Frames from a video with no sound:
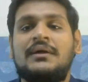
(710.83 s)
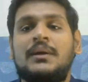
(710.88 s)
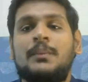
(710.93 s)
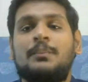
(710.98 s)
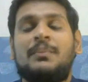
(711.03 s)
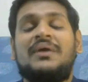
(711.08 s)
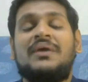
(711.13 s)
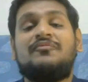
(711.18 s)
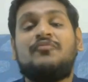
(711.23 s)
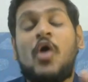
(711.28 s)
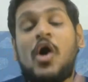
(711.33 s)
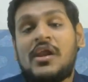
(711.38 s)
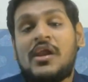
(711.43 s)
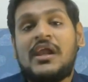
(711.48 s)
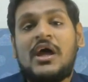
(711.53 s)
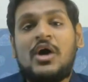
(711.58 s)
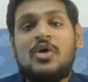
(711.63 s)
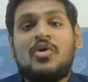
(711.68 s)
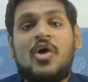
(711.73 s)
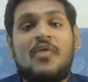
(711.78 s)
but for
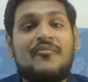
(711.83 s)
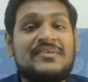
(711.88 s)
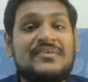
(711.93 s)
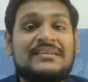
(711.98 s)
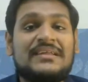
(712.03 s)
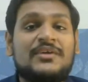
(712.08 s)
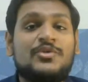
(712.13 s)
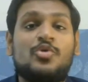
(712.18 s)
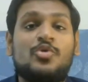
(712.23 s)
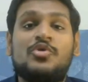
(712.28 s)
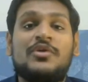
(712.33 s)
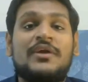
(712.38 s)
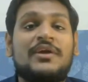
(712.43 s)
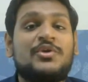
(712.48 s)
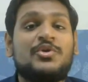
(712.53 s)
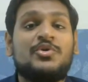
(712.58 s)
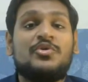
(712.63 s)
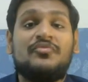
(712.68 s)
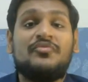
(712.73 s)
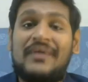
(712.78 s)
now, obviously don't need
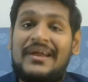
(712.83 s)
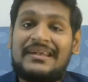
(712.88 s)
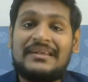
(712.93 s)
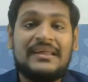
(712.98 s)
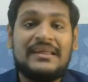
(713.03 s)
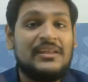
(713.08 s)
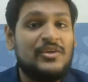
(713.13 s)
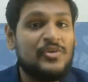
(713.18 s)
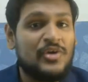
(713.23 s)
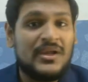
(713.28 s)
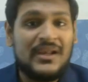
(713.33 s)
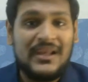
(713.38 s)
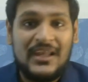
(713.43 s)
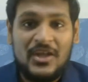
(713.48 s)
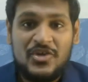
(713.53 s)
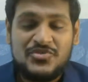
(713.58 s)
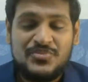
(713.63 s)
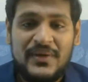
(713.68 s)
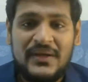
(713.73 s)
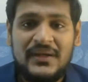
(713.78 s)
to wait till your
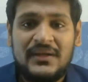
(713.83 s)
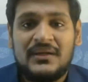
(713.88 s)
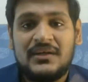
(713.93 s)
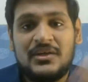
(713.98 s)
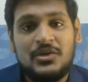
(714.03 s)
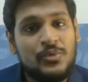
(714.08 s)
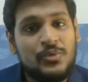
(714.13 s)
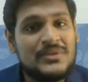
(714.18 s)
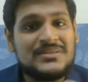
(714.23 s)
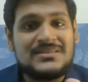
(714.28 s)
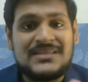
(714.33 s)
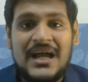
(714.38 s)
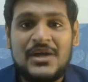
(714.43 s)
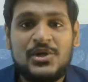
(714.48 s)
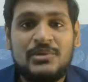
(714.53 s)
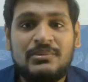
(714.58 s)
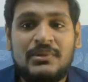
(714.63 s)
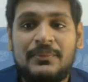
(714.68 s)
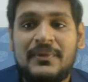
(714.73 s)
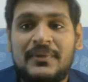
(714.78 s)
announcement. You will start
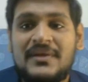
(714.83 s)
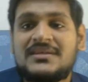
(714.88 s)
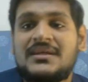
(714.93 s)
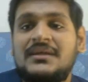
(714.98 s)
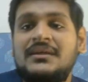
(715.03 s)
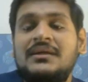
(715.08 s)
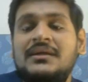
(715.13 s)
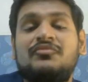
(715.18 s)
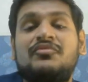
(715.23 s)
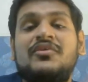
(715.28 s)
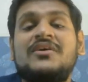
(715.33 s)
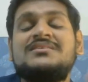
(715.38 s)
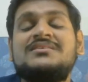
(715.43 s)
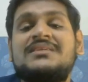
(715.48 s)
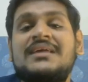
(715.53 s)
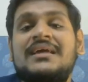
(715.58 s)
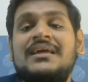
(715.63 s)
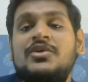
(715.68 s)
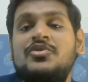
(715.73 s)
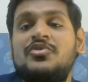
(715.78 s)
your preparation. First
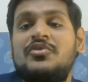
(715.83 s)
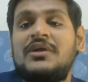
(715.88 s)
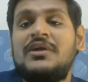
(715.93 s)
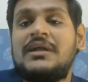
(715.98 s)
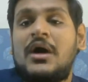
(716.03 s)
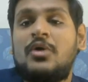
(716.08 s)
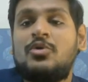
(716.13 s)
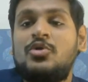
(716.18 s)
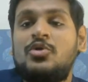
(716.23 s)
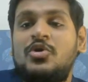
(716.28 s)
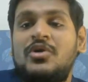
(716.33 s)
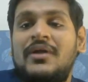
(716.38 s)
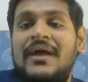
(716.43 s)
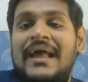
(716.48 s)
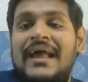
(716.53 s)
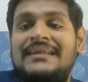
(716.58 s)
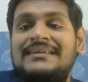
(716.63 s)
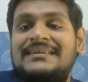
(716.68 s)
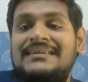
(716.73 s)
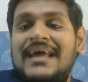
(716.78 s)
thing, you will download
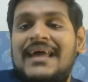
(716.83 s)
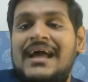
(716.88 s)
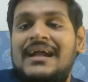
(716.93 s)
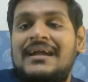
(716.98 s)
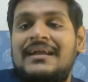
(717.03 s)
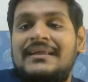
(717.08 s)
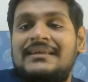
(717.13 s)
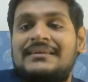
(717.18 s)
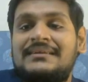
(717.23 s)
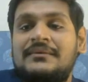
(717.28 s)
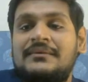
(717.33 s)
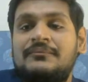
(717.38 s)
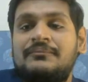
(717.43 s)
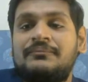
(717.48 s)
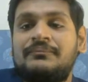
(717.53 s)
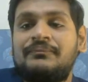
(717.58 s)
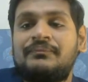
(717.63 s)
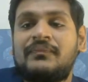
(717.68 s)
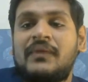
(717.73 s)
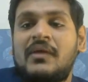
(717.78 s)
NCERTs.
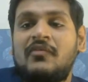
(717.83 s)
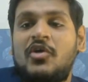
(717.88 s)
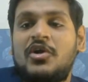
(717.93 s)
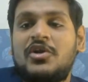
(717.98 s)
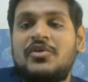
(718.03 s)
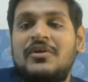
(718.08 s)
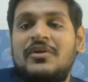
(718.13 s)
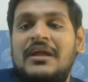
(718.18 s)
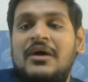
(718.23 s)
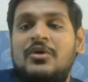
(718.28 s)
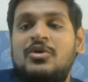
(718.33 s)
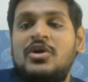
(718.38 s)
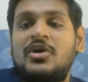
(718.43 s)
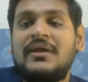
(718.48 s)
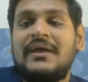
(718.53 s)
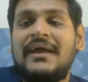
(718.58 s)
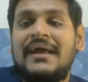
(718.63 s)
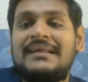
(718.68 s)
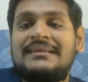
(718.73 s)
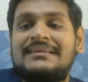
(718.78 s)
What you will
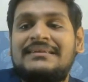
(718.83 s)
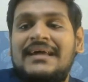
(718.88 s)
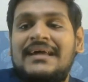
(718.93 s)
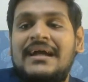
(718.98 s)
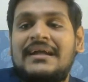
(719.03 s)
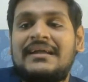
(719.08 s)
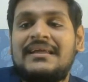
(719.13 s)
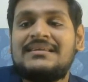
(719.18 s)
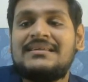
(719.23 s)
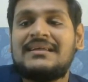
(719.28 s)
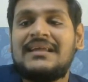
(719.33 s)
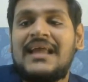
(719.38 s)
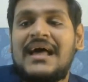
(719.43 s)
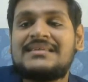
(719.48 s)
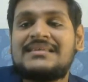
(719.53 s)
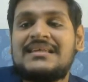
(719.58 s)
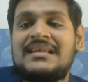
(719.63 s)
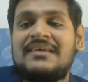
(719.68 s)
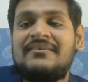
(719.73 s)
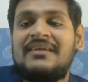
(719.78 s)
download? NCERTs, class
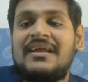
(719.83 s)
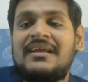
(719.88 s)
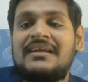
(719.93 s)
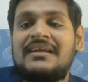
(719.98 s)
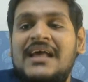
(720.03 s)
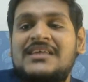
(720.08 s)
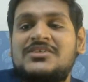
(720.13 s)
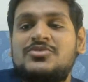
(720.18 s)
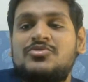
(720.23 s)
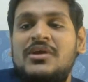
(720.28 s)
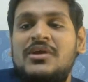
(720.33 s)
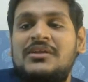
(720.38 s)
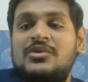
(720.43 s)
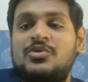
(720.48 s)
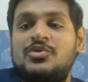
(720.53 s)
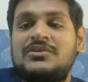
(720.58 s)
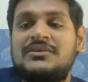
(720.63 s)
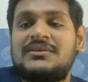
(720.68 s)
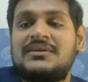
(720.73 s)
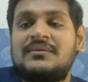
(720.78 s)
11 and 12
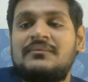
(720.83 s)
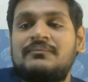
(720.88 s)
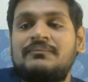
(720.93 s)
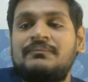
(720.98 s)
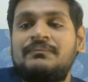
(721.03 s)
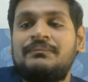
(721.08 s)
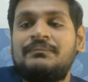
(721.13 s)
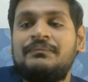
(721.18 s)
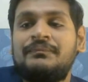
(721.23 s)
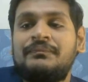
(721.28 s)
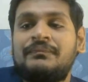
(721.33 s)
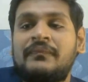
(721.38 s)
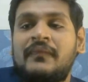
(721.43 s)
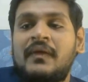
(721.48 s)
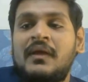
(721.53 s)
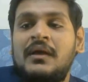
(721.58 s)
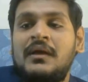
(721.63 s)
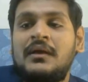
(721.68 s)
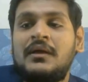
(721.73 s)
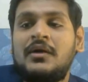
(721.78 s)
notes.
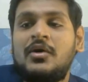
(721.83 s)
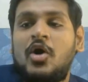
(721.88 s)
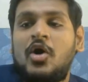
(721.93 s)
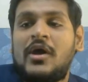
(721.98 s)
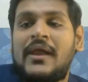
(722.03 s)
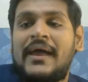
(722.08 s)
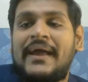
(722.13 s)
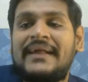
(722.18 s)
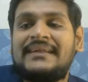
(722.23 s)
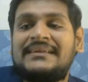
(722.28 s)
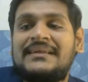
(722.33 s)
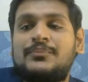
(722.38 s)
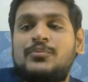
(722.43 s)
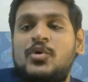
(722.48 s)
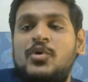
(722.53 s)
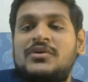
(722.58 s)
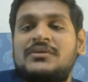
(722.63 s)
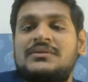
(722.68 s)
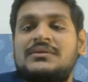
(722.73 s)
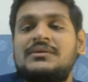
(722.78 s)
Or I can say
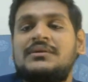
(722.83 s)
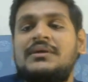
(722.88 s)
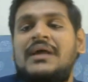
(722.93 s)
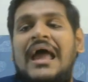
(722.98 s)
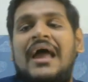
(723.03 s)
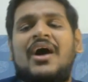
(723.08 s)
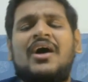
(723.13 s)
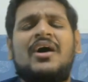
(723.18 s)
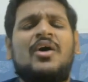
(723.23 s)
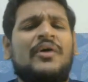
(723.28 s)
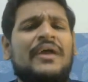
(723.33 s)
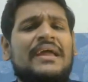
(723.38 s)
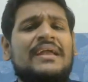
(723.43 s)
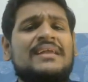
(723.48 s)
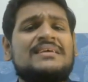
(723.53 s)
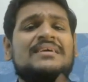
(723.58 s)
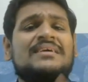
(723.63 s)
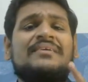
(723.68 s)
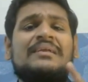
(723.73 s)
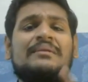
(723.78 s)
books. Okay, it
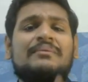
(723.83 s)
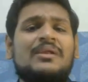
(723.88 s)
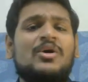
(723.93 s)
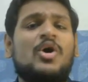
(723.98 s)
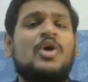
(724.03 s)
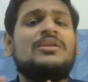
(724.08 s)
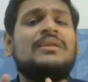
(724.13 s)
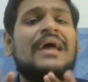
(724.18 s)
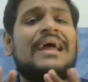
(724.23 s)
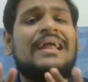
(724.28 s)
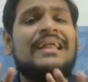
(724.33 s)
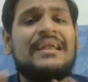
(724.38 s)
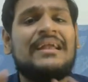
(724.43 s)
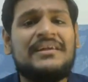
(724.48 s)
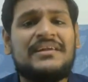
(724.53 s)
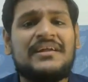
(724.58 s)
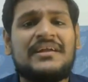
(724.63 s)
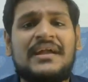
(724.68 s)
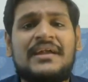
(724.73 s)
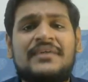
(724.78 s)
is available on
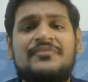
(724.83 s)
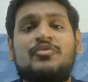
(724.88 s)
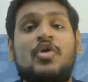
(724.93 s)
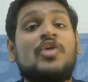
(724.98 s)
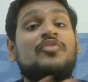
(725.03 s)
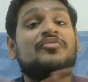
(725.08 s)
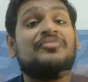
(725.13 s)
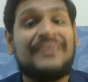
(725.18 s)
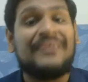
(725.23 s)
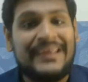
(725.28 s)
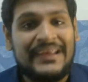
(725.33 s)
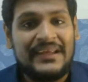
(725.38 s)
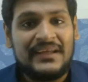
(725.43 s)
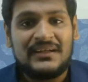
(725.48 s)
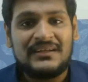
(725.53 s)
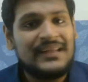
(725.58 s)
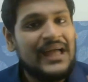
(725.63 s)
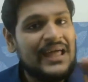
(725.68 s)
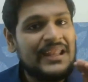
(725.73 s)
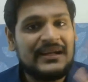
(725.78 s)
internet for free.
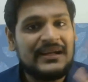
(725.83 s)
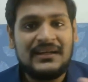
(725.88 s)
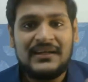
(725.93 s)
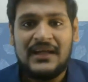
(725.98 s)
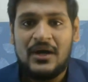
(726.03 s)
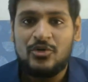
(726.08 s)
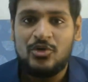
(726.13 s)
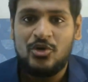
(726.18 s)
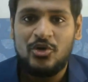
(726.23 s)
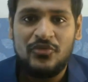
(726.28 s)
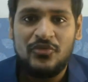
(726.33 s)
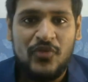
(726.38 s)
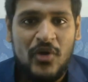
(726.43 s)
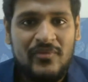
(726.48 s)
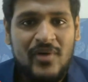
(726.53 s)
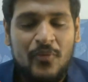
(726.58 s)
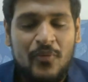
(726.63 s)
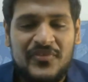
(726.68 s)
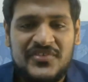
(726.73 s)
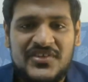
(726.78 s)
Directly download from
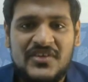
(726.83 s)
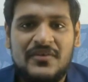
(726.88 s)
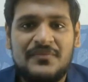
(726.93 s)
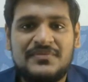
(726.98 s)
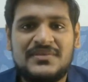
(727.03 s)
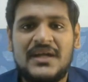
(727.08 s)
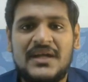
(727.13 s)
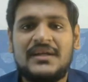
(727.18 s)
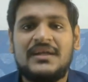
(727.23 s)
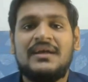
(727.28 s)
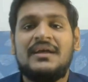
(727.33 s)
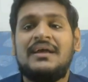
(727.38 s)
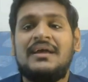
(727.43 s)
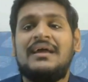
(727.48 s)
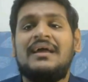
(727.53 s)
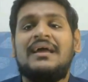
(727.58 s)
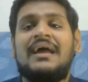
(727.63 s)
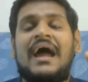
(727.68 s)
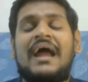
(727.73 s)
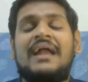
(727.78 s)
official website.
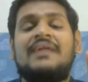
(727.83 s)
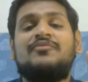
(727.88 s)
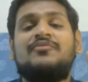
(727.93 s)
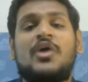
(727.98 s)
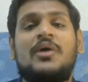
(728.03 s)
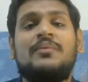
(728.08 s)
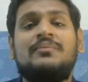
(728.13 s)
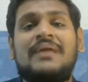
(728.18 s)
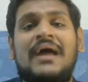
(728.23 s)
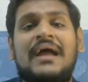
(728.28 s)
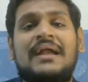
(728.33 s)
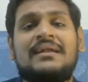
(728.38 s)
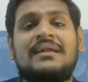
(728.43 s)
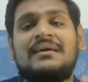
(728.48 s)
And from that,